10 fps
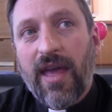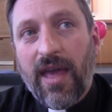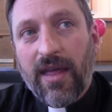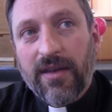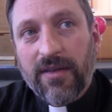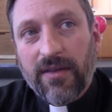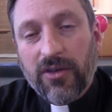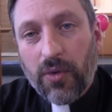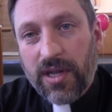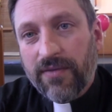and
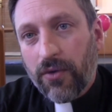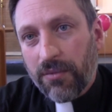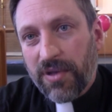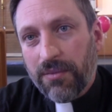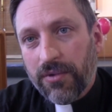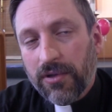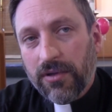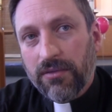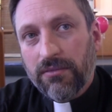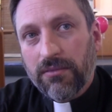24
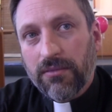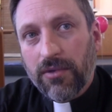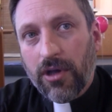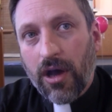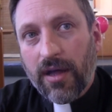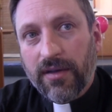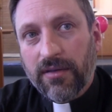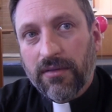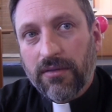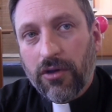people got
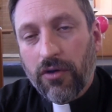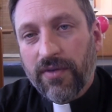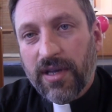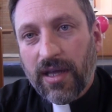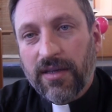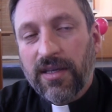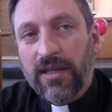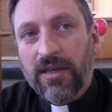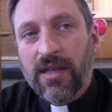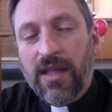
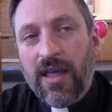COVID-19,